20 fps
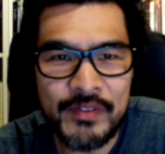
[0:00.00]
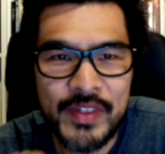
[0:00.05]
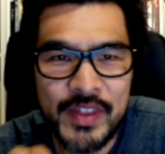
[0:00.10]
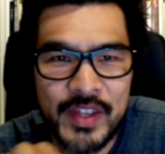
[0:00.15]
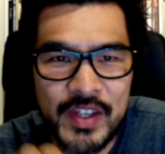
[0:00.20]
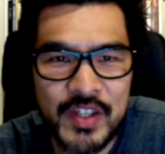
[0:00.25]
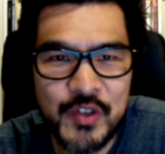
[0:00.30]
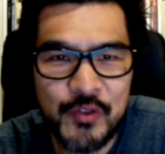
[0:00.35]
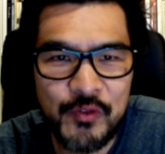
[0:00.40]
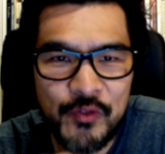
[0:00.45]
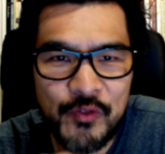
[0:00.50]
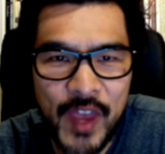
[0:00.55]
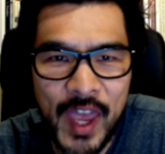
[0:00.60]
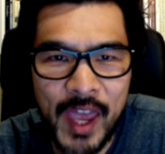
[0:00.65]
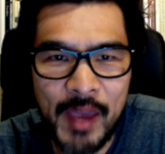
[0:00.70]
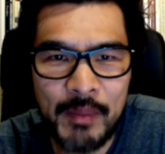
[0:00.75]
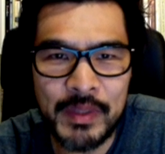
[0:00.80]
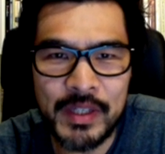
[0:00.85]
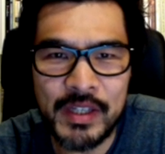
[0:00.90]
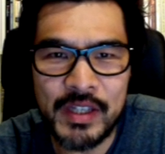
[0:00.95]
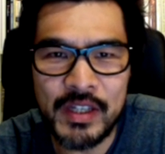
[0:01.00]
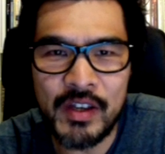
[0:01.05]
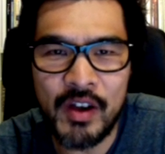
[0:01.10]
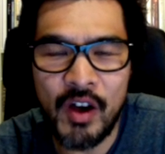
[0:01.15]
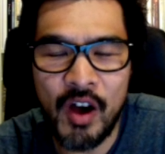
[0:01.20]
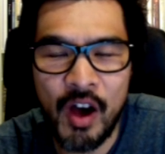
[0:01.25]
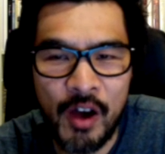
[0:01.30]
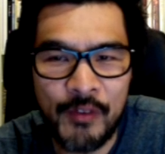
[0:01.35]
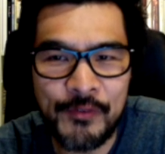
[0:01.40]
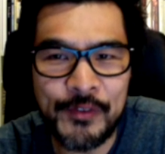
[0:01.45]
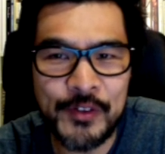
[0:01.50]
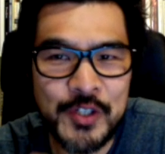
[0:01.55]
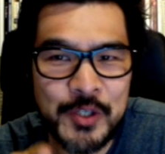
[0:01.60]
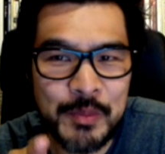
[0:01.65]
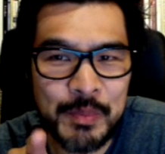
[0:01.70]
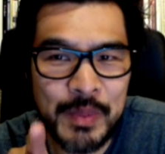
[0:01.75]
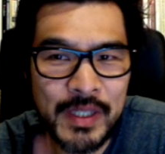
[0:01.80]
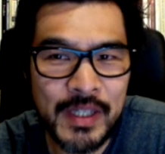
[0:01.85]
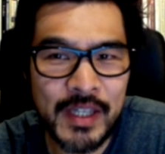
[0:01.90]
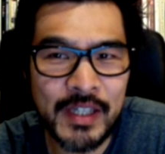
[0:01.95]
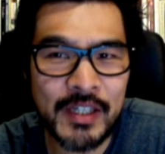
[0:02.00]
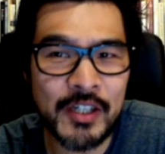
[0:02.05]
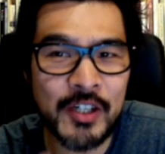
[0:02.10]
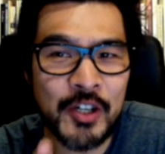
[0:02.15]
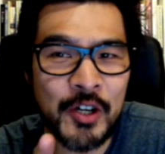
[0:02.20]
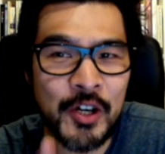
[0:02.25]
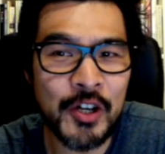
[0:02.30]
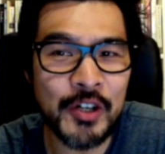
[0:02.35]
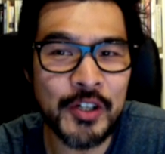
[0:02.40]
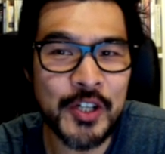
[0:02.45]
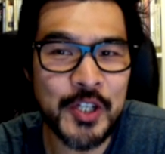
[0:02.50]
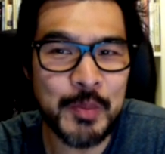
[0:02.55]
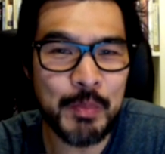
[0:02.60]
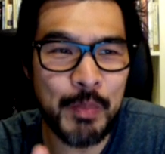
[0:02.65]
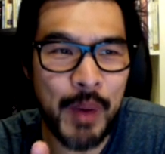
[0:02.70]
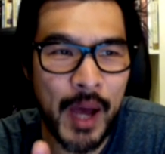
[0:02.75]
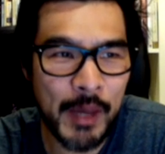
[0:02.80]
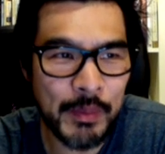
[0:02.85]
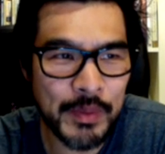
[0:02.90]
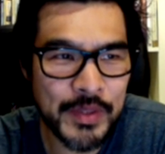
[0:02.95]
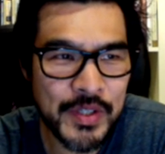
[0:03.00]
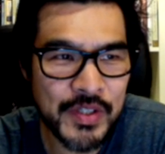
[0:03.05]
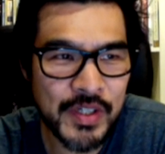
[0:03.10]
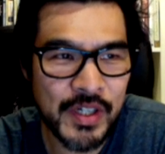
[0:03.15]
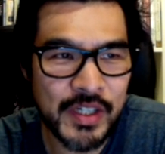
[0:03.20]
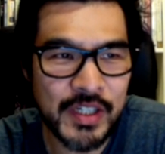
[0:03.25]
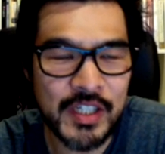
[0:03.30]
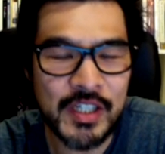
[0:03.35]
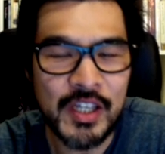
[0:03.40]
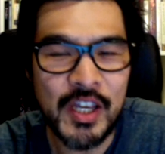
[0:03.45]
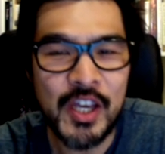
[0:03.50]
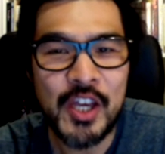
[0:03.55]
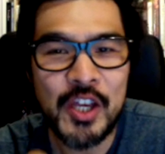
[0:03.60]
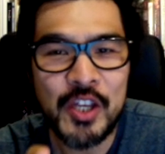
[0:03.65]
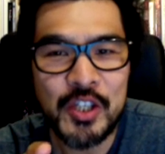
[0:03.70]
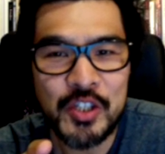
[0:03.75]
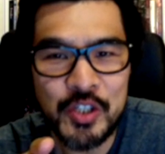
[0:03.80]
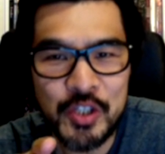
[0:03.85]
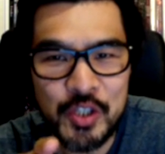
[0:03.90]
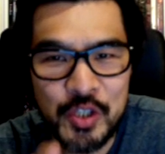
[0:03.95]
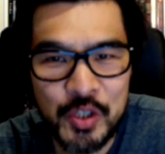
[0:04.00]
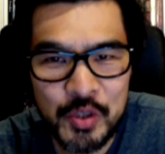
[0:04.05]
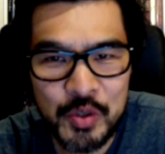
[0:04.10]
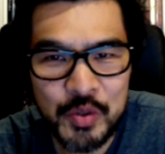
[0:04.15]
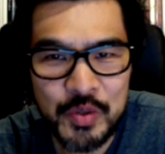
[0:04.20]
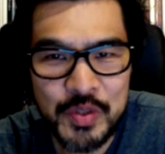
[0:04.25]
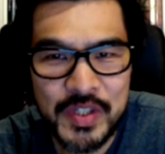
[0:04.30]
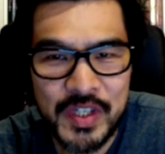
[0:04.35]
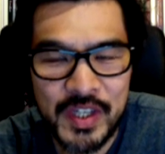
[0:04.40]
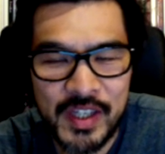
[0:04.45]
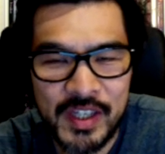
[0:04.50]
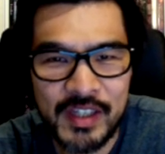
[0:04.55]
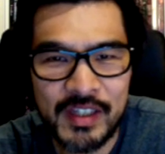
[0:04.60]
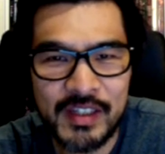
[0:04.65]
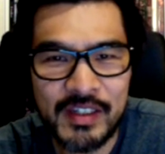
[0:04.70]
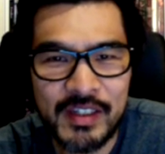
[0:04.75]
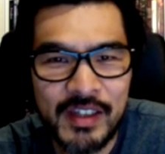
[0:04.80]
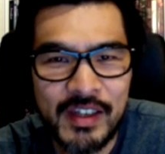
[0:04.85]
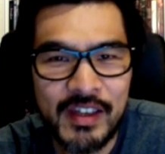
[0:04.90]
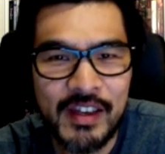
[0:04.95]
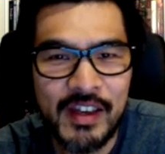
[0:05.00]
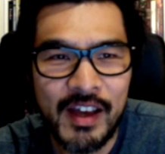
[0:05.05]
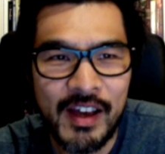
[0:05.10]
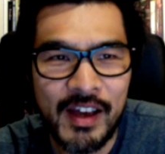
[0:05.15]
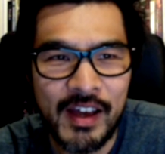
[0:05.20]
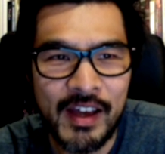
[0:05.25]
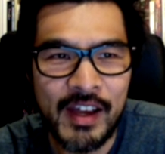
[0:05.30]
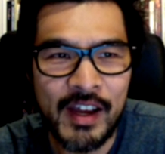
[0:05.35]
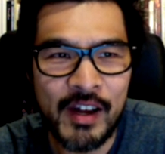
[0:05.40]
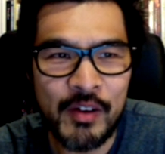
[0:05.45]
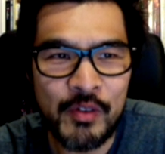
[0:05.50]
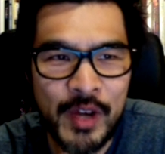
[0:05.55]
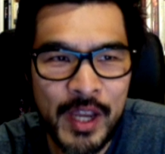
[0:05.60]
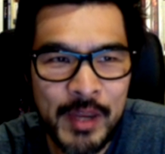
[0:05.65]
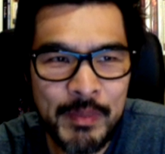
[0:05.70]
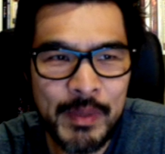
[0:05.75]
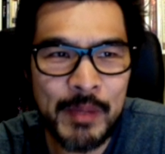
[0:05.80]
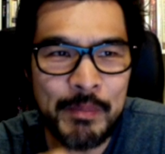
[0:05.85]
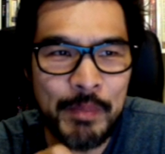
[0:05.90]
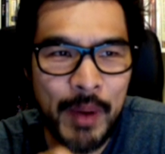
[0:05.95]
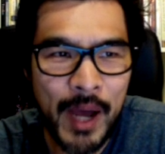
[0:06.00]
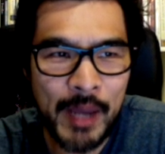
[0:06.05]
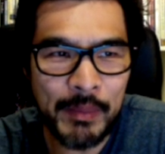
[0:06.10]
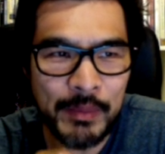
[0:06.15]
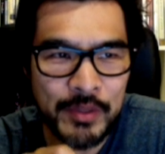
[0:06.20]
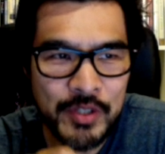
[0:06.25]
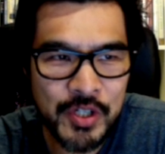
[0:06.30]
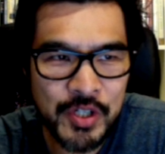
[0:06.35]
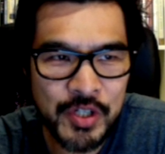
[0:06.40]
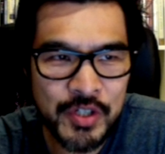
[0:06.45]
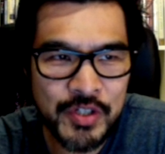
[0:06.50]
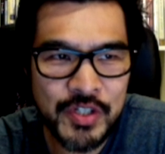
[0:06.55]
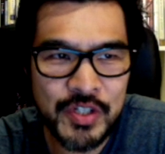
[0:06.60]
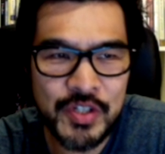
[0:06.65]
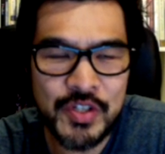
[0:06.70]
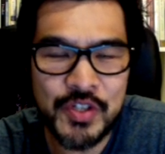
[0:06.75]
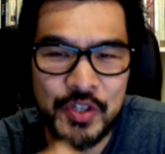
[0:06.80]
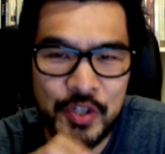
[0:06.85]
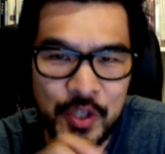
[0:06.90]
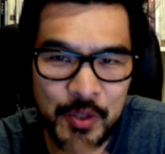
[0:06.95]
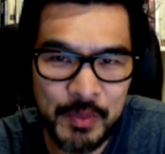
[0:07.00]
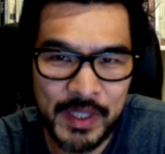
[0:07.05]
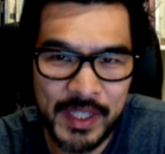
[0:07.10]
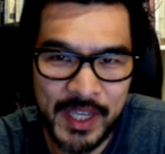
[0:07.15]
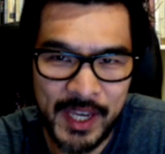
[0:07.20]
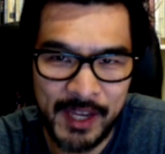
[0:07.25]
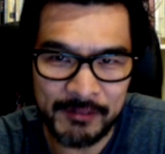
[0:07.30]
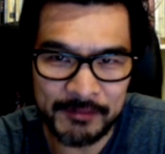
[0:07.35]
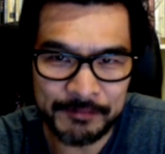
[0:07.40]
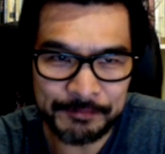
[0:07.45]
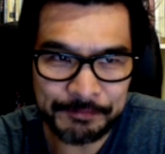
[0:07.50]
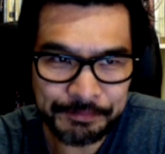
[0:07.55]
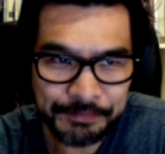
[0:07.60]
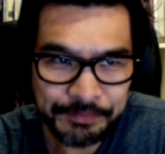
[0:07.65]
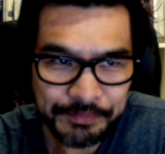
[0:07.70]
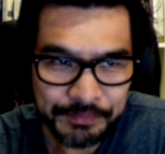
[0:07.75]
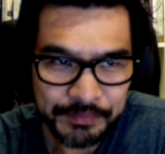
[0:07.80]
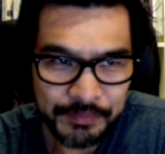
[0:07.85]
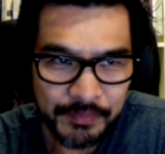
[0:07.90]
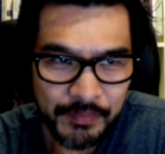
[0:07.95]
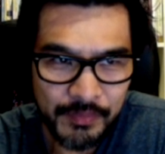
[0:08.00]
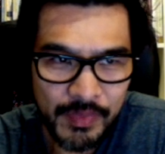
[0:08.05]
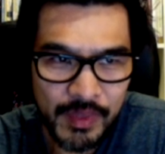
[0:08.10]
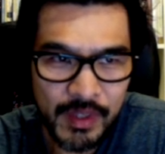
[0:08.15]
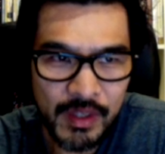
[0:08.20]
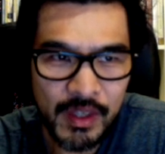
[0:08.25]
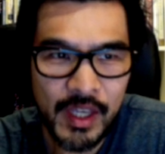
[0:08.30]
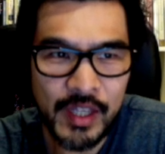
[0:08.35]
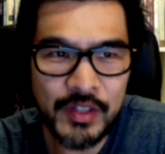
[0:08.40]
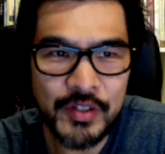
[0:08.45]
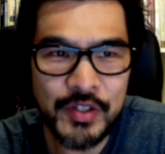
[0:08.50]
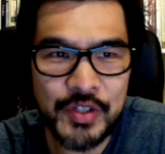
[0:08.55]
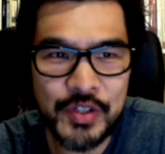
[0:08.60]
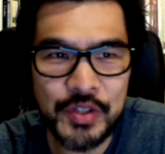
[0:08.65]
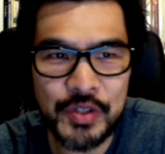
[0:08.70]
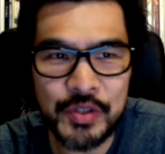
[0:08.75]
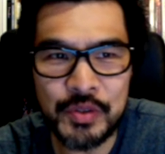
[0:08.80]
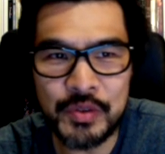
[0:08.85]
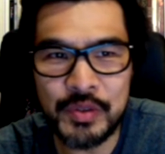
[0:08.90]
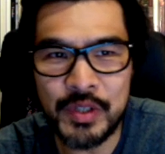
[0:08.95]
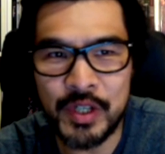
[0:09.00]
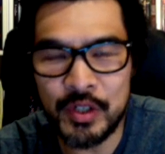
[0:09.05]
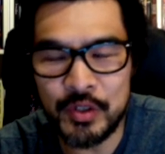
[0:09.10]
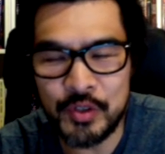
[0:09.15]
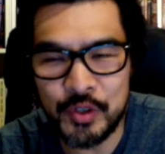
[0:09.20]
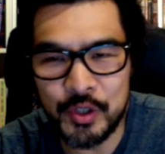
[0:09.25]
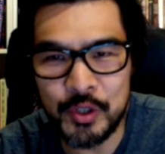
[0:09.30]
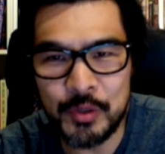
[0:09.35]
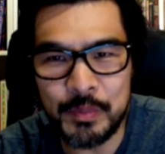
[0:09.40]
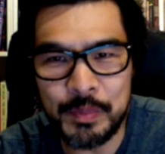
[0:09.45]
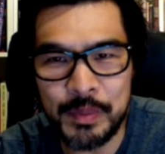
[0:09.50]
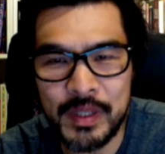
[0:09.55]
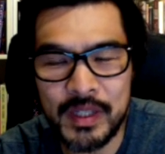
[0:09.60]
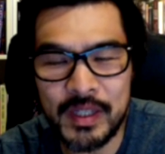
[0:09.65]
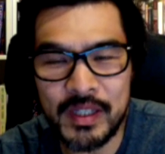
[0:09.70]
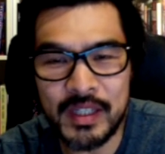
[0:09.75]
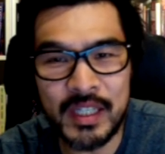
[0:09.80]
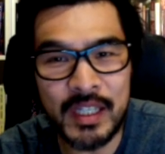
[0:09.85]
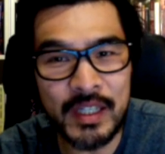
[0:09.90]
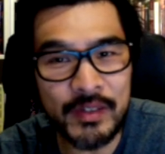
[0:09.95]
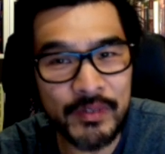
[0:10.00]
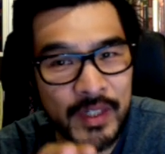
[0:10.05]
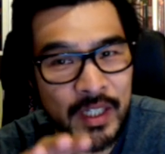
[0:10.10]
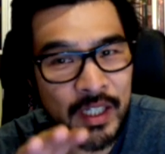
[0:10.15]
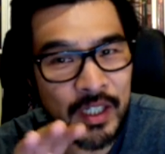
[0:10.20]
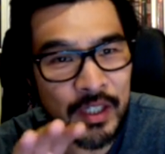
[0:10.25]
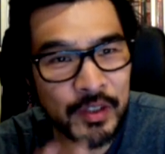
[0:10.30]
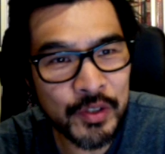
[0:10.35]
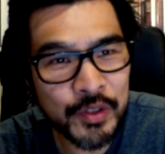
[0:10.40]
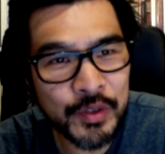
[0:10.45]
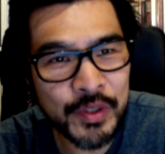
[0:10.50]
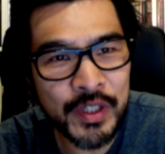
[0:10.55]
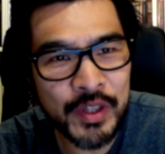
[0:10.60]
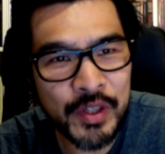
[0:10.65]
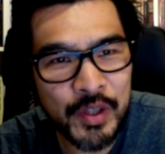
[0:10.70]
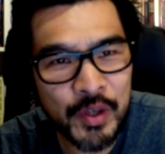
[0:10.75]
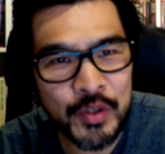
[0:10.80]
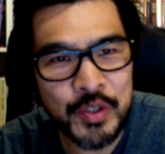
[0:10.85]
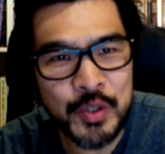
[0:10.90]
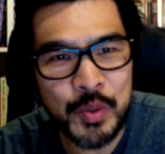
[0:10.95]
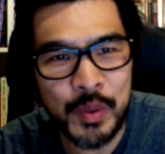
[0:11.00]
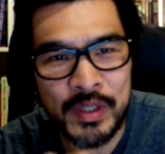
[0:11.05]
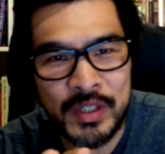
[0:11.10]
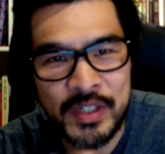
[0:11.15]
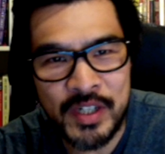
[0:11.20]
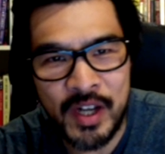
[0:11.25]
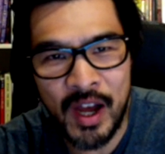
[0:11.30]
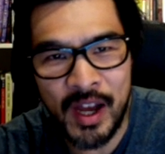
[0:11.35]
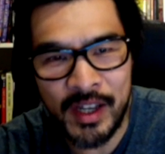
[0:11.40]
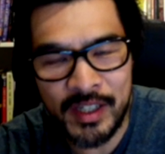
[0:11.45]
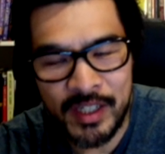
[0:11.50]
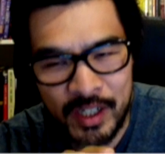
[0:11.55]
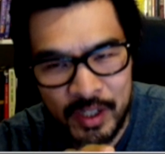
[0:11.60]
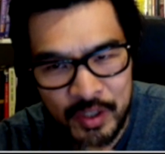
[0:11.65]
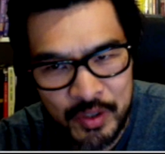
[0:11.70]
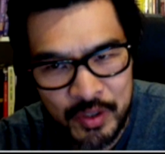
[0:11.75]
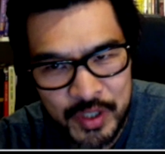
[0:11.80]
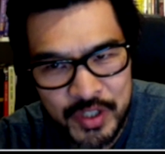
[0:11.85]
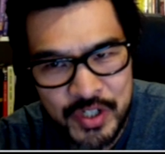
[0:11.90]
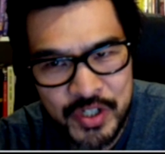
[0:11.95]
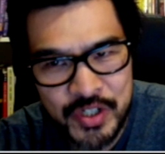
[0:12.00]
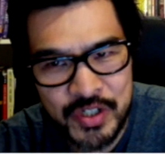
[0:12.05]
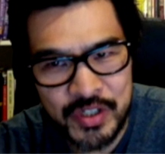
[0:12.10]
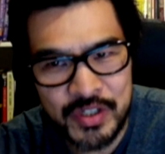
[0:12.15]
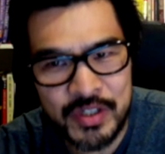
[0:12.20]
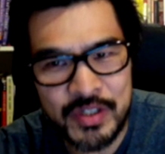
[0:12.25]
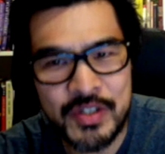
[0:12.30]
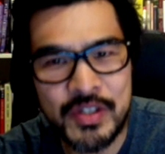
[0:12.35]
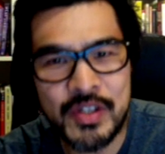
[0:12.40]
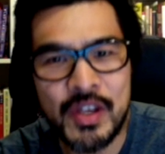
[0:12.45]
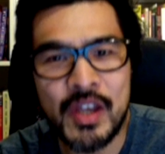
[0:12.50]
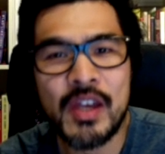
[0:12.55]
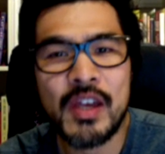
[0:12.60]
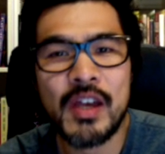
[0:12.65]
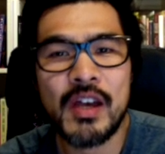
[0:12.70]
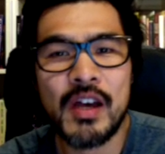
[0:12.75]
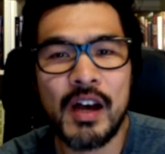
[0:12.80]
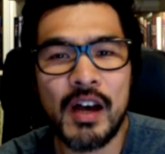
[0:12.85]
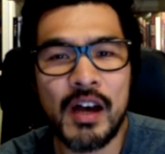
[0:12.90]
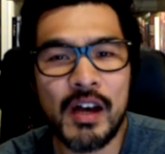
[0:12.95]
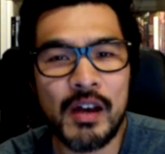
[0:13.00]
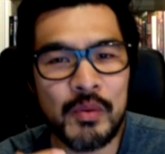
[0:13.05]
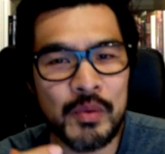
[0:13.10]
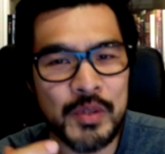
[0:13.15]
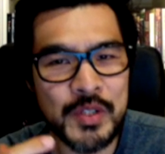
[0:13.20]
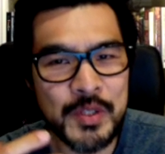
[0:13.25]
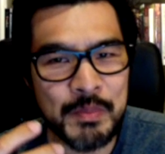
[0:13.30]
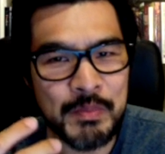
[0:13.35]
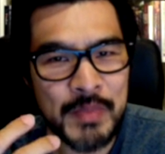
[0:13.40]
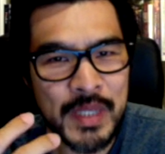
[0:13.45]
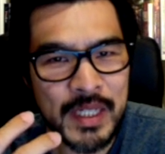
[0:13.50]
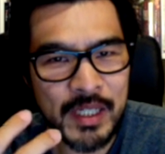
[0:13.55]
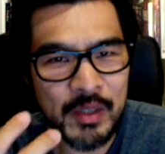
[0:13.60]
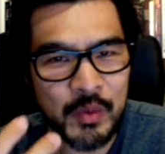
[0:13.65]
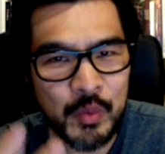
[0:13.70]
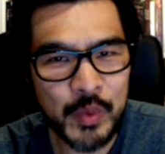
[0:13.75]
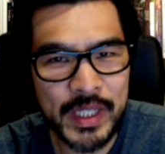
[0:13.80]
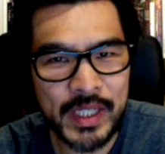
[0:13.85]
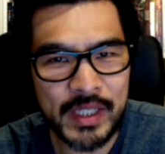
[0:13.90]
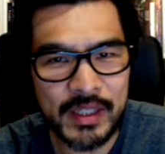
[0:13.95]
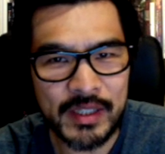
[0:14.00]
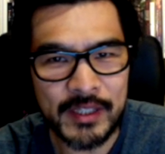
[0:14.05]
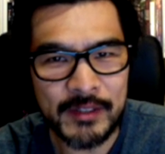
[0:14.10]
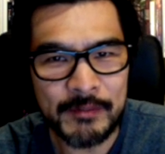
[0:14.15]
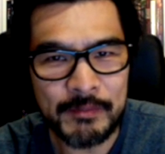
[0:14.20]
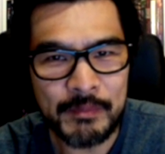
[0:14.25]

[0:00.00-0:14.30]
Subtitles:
this family offered to begin a Kurdish Bible study using Arabic Bible Church's Zoom account. And soon a group, even including those who are not yet Christians, was meeting weekly.